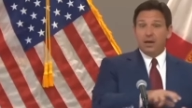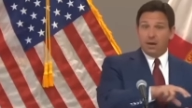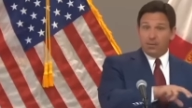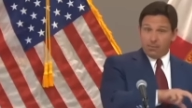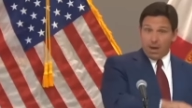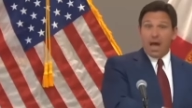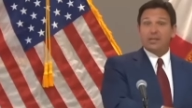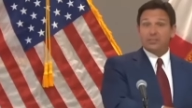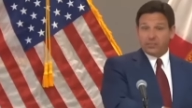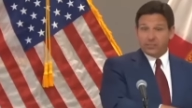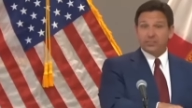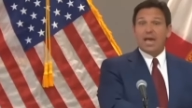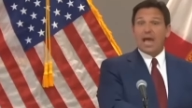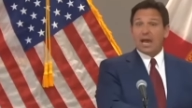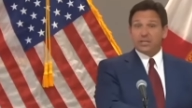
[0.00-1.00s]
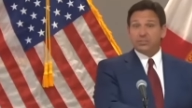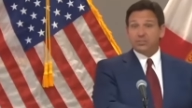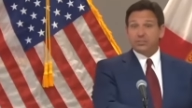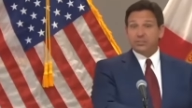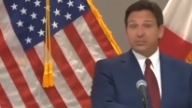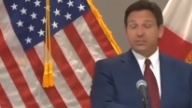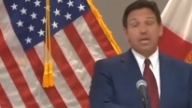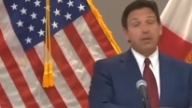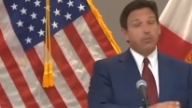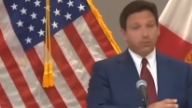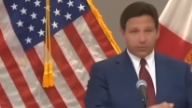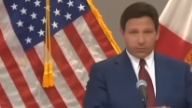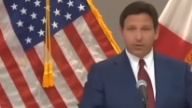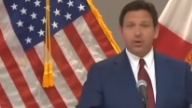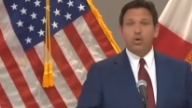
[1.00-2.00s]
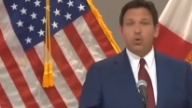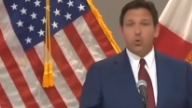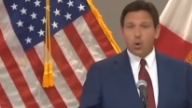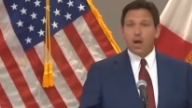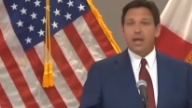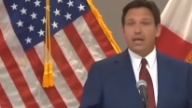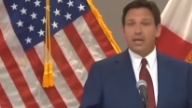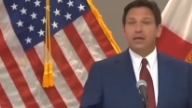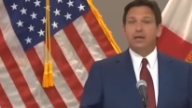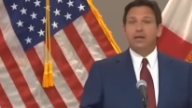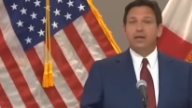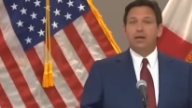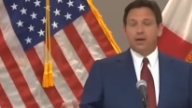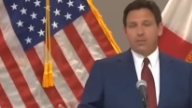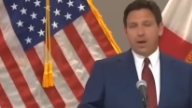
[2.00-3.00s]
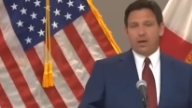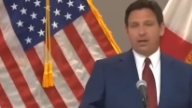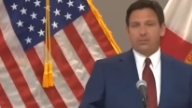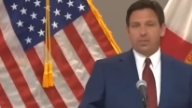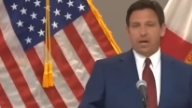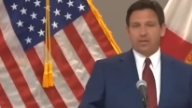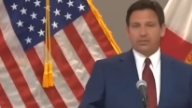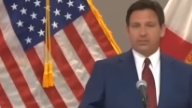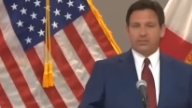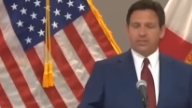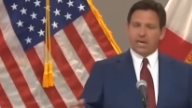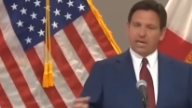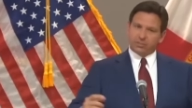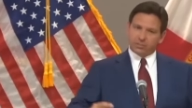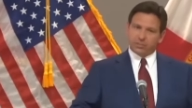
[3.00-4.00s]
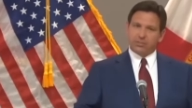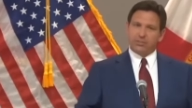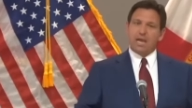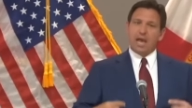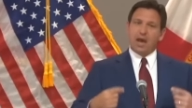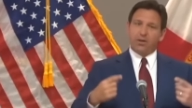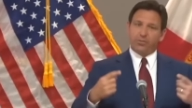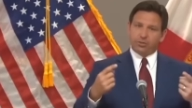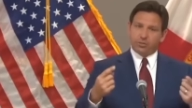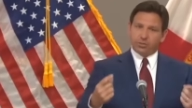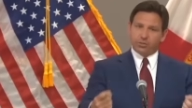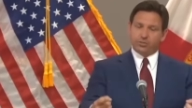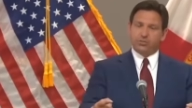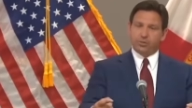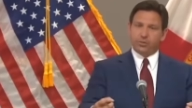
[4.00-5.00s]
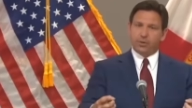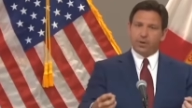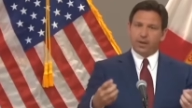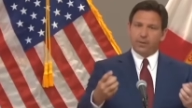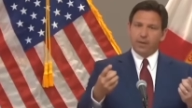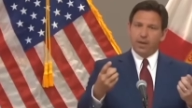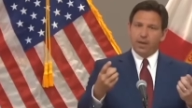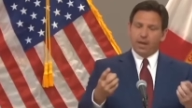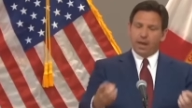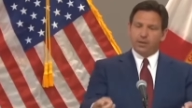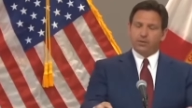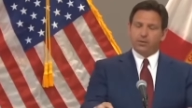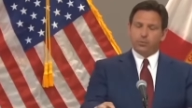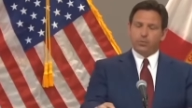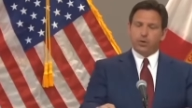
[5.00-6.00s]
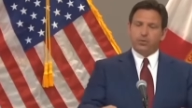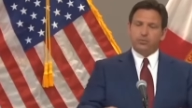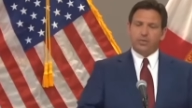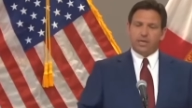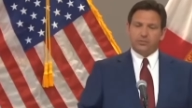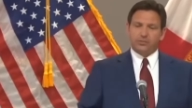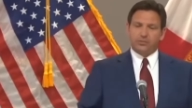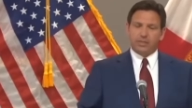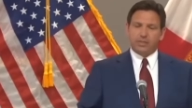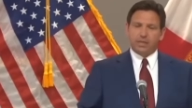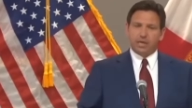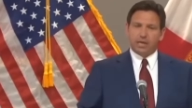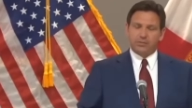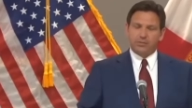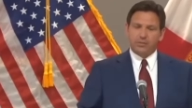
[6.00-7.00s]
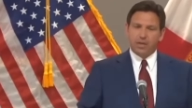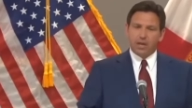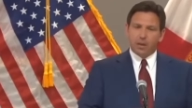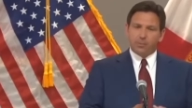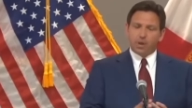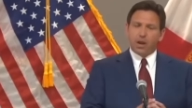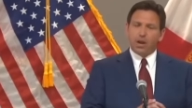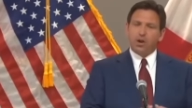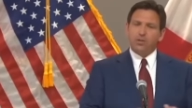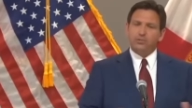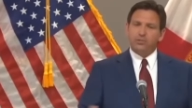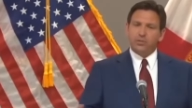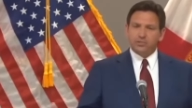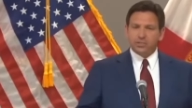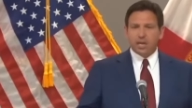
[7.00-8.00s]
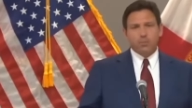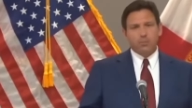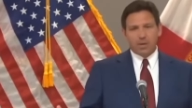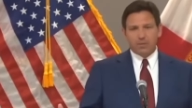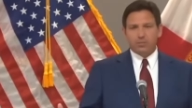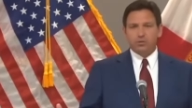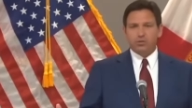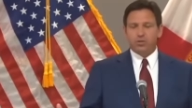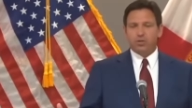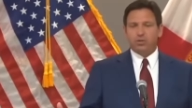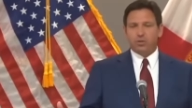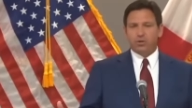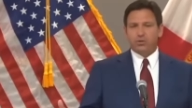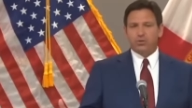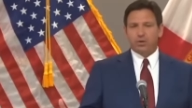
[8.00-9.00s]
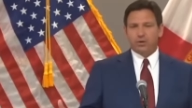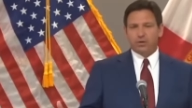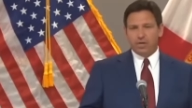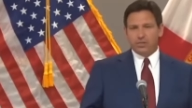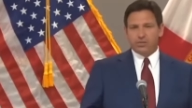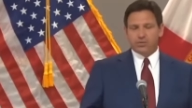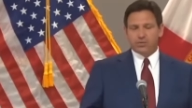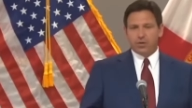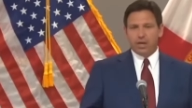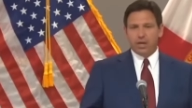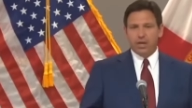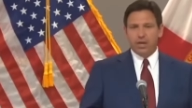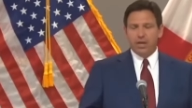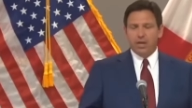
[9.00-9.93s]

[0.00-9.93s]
Hamas's actions. They were very quiet about Hamas's actions. Now they're just doing and they're protesting this. But I'd also say people should learn their history.